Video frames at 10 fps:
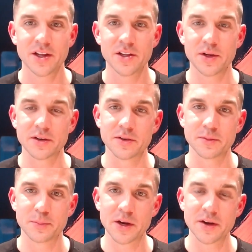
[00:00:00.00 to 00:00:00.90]
you can
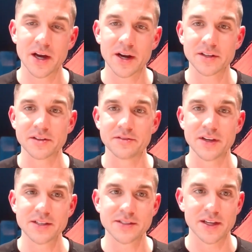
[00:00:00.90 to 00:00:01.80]
periodically
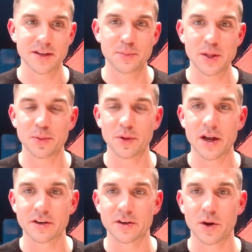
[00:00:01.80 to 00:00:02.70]
visit people
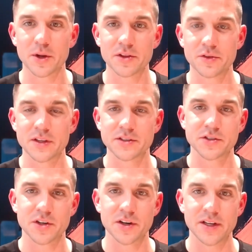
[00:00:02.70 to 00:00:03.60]
that are going through this
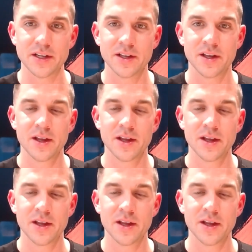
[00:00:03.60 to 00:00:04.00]
journey,